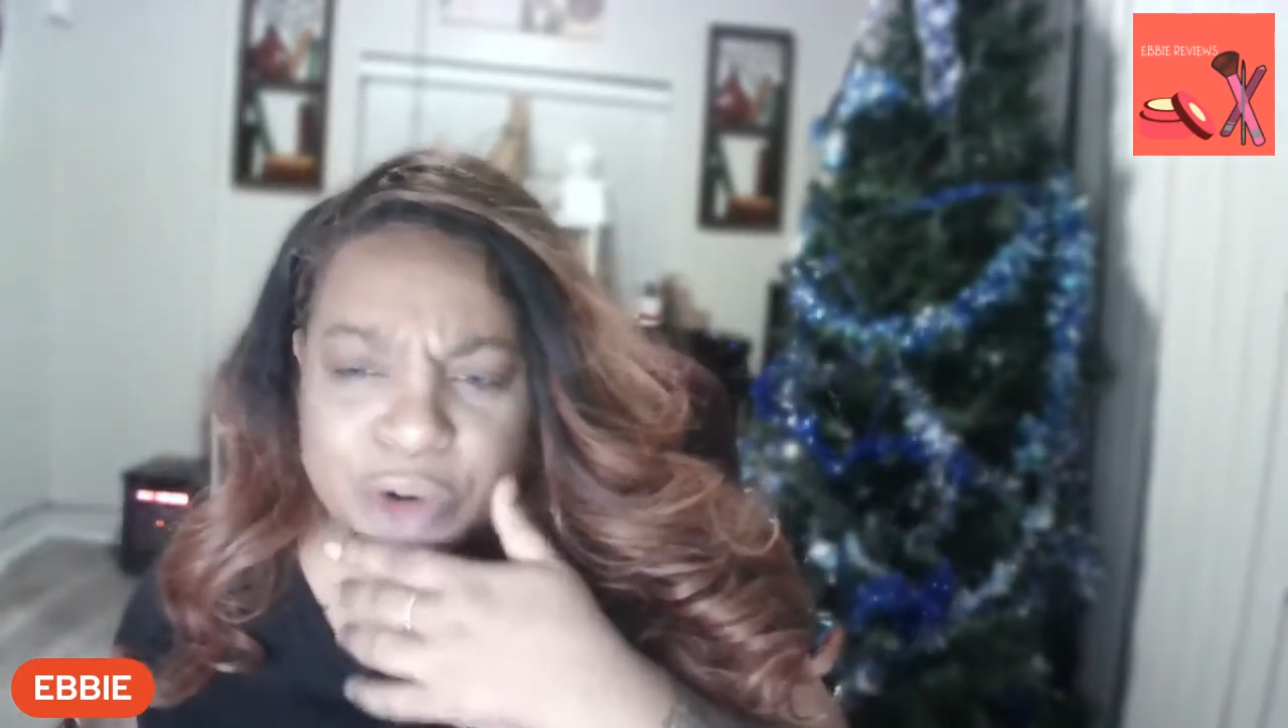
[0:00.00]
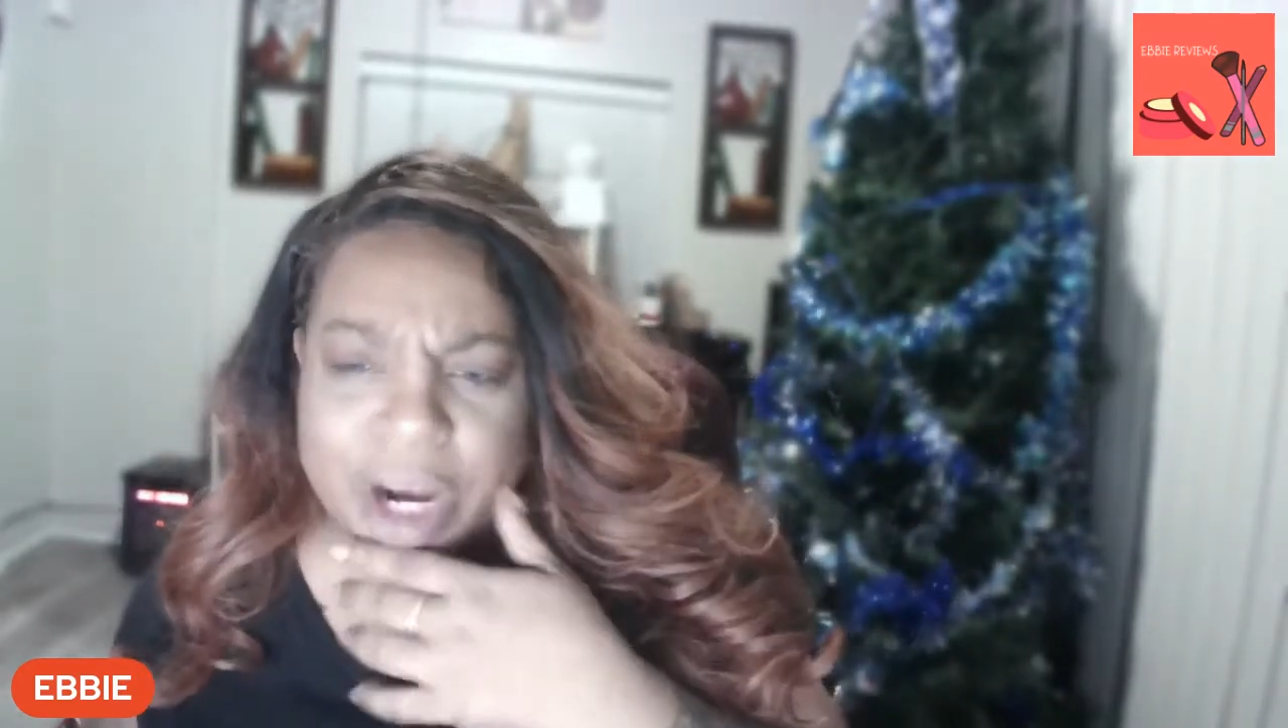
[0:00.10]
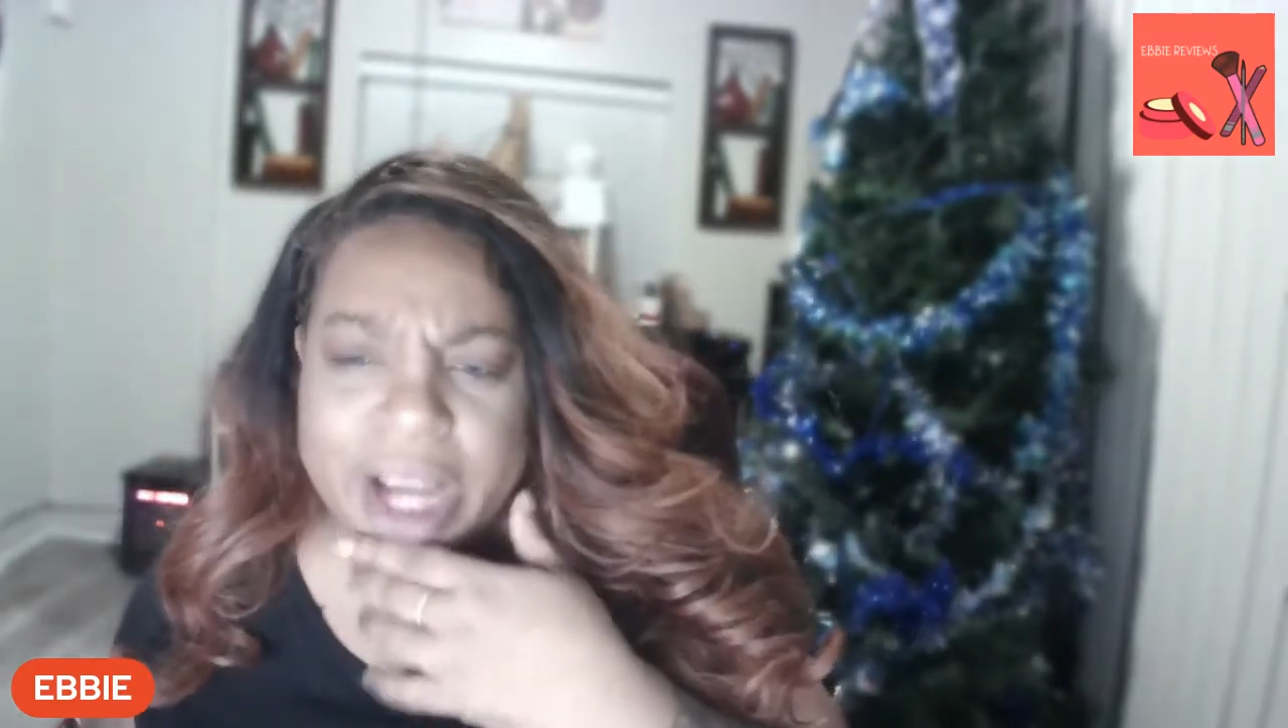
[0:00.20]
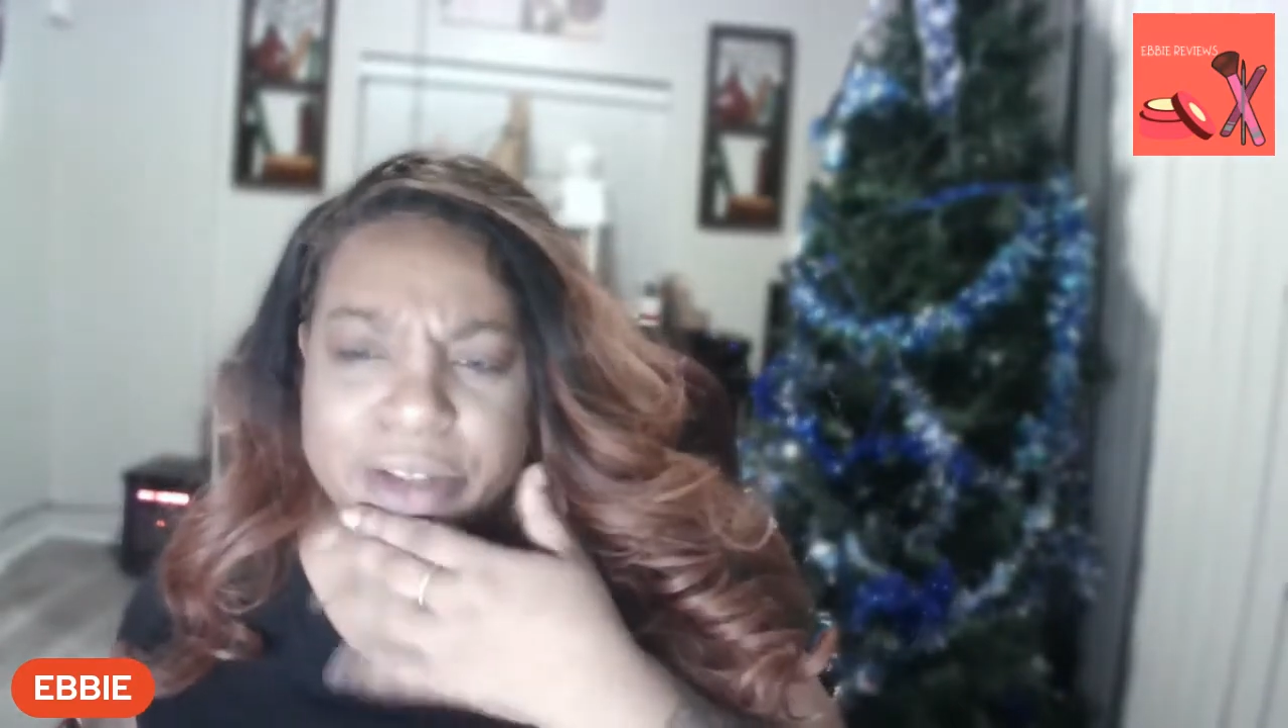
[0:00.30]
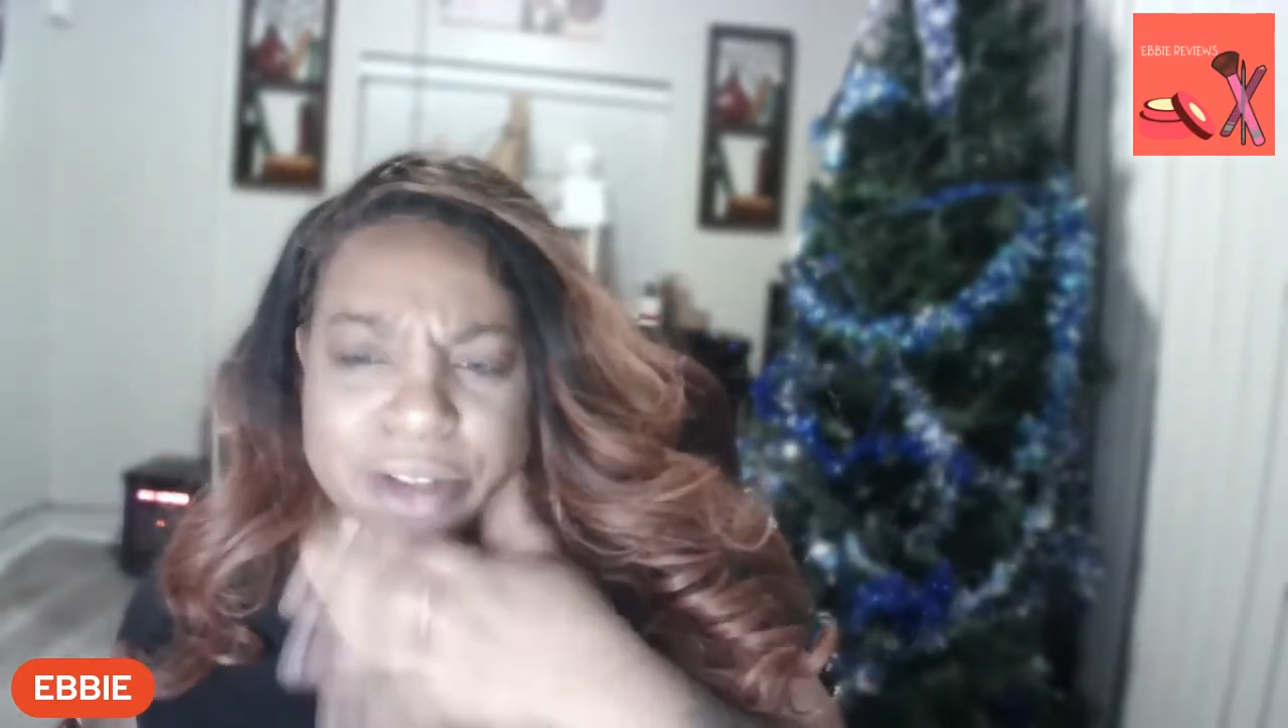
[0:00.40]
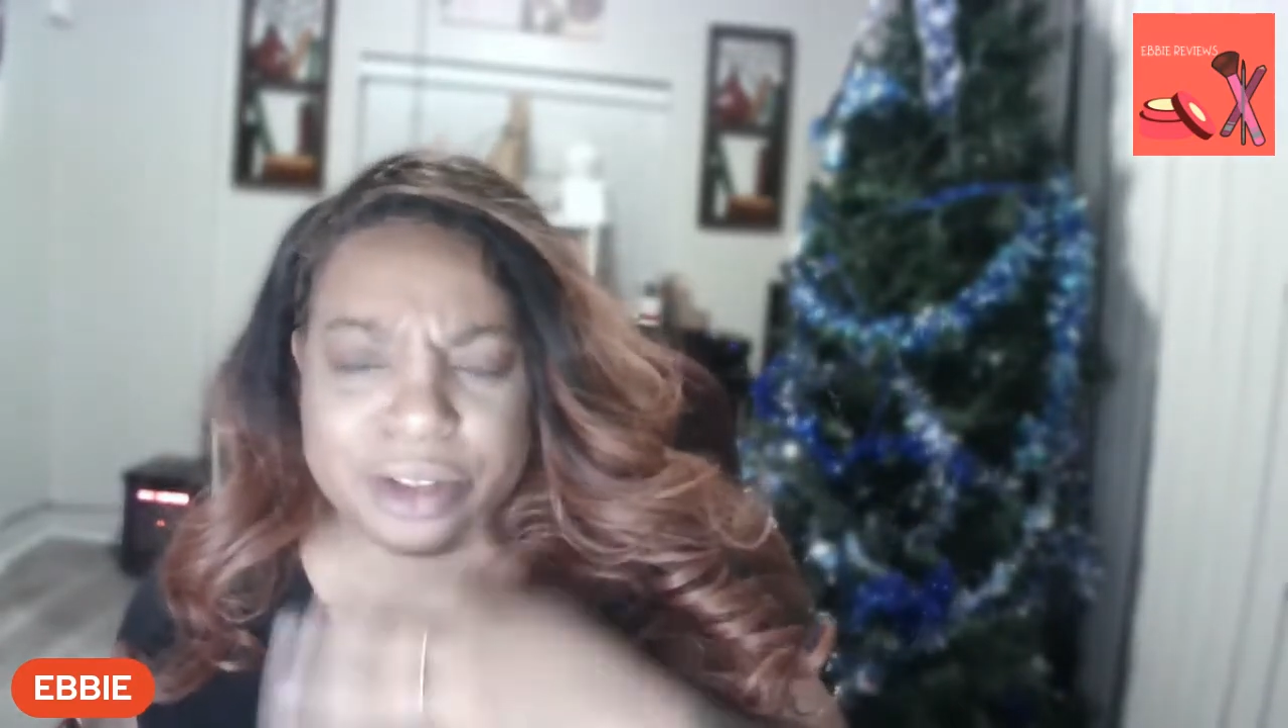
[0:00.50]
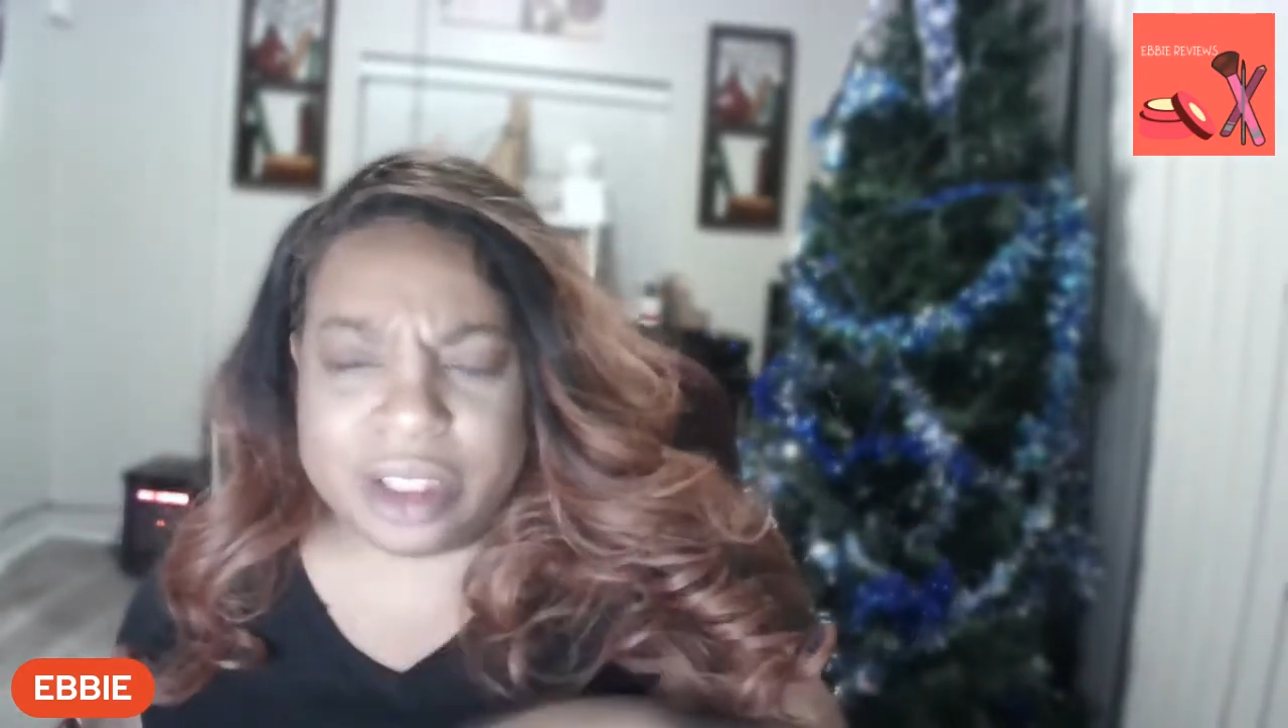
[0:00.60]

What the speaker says: crackers